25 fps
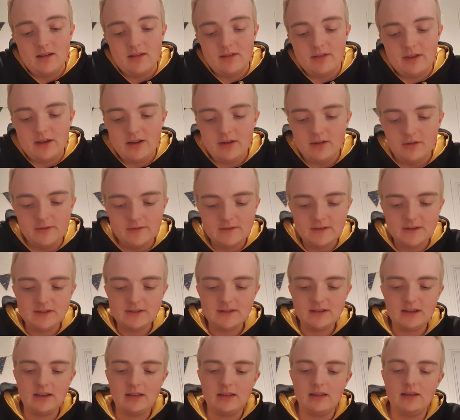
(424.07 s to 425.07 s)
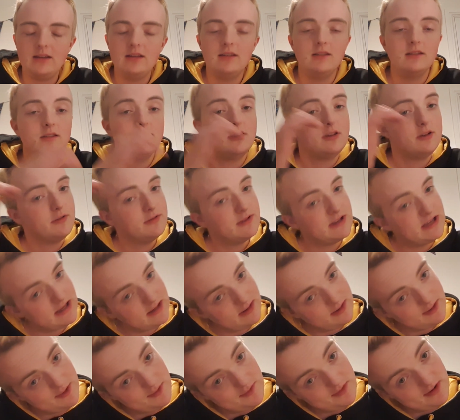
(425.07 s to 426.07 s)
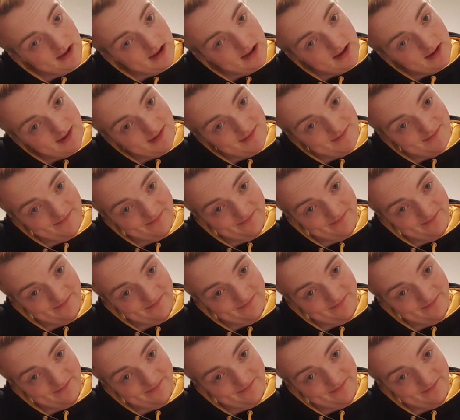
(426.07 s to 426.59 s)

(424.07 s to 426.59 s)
They often say that either you teach your kid